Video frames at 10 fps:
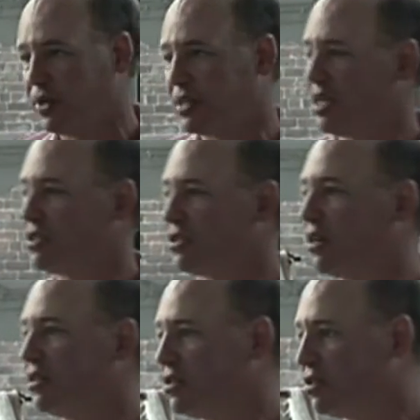As they
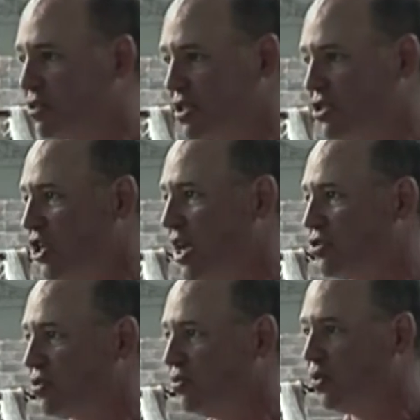started to, to
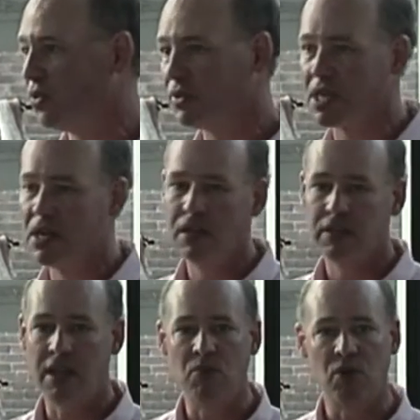change the rules,
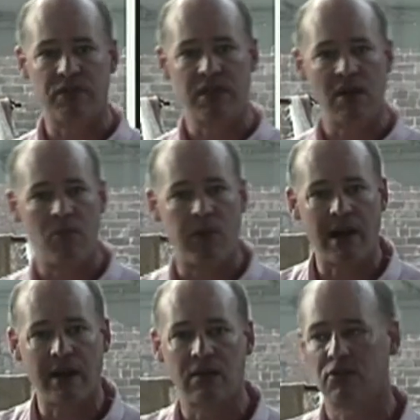they moved the
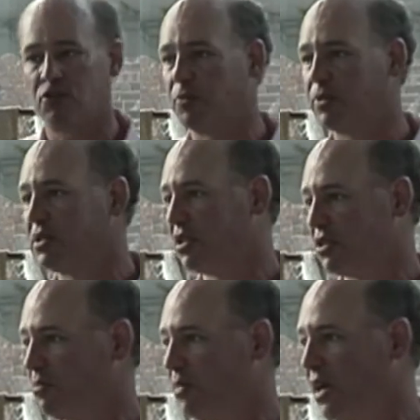umpire to a
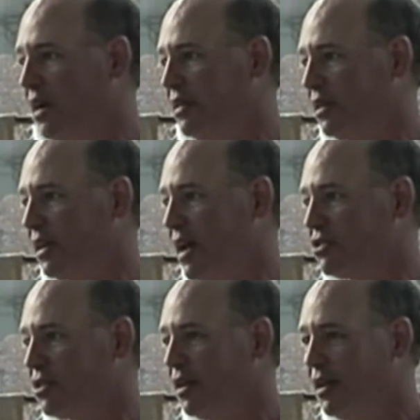position behind the
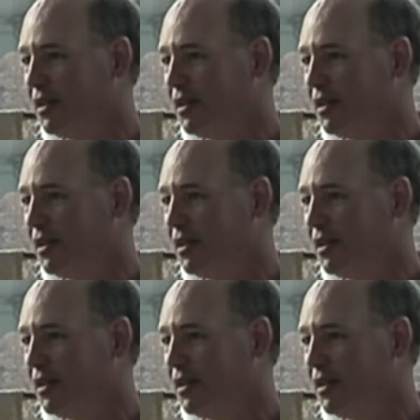catcher.